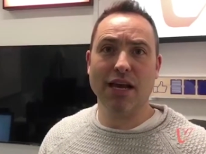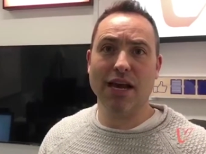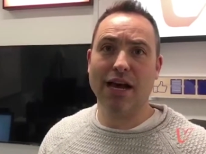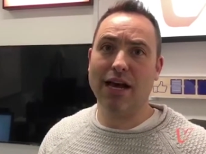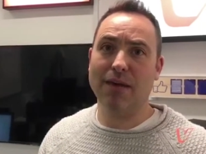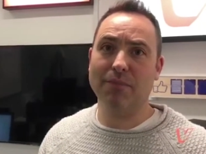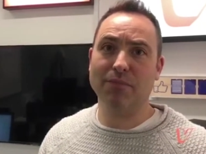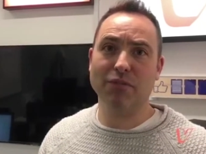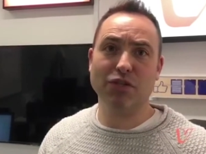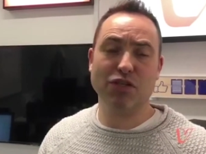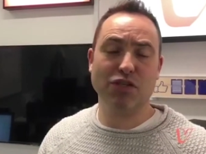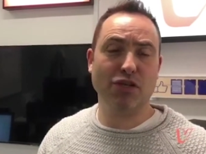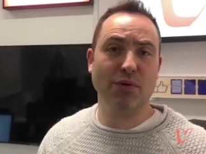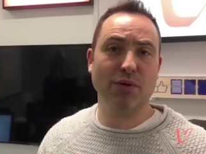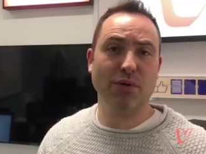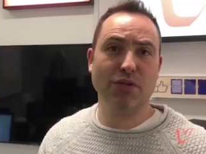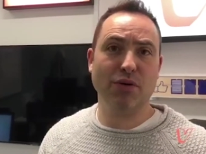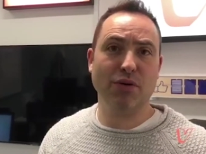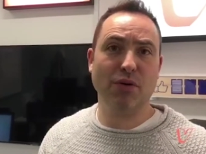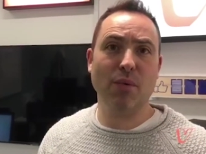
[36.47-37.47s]
um, just go
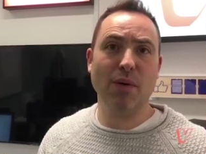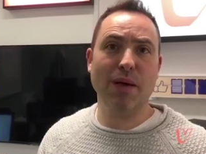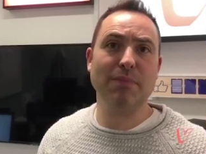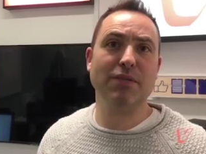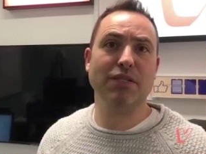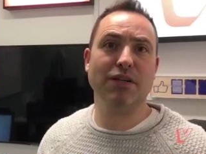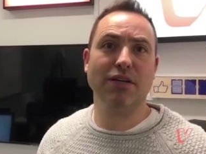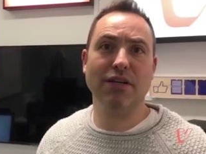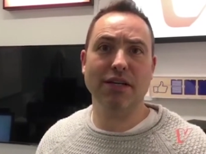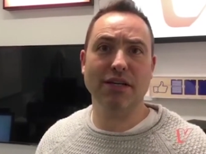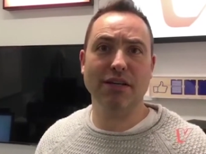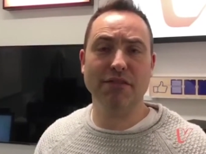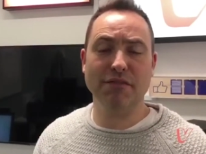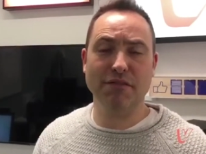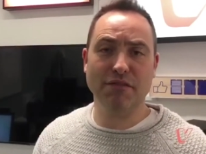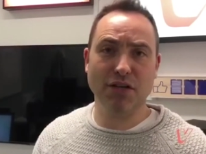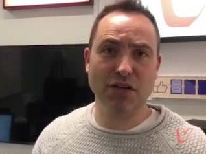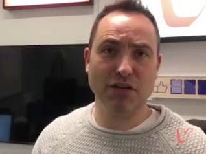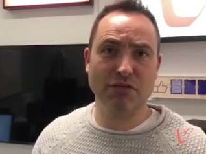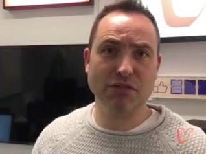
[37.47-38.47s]
onto our website
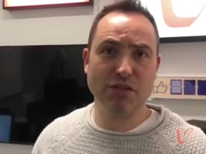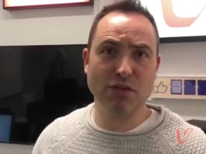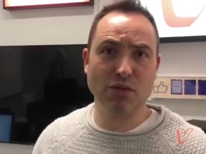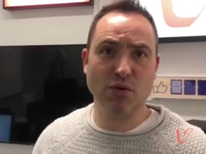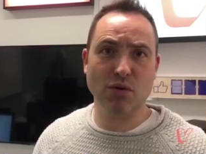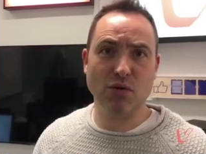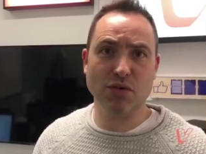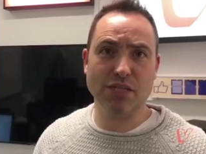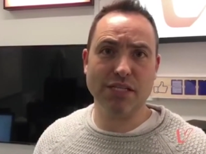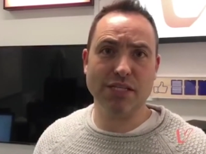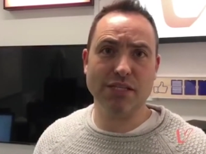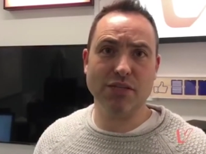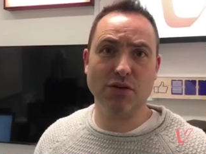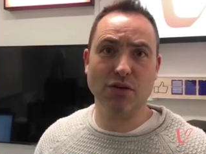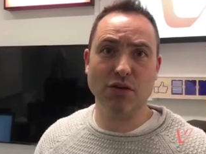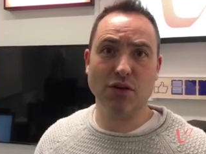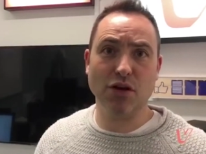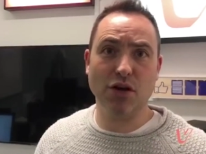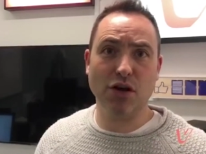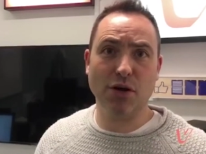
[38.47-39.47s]

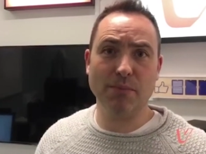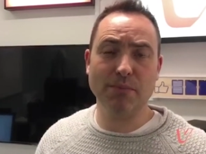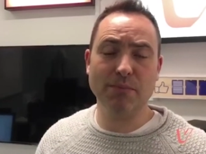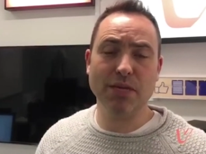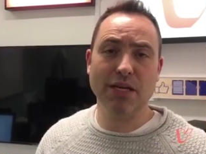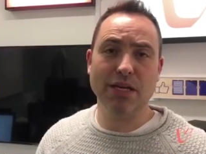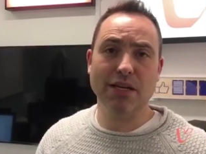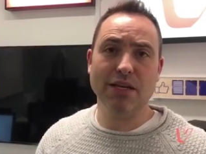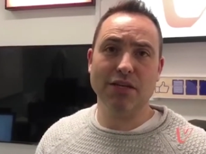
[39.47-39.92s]
vineresources.com.